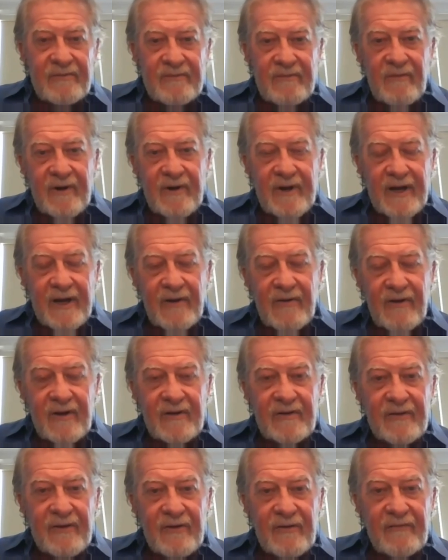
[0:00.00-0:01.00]
what I call
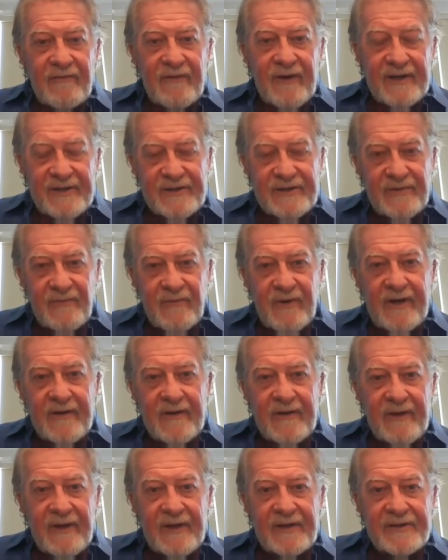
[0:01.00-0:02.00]
the old-fashioned way,
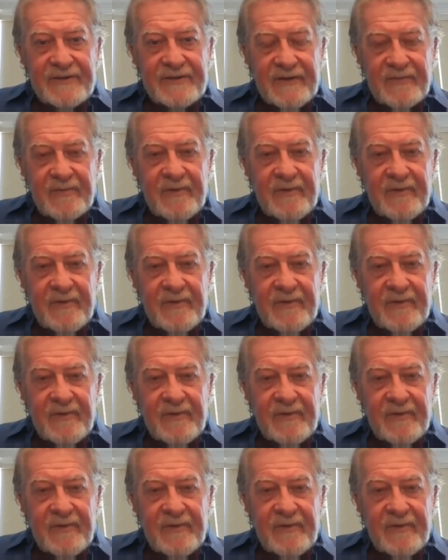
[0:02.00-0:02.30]
and that's just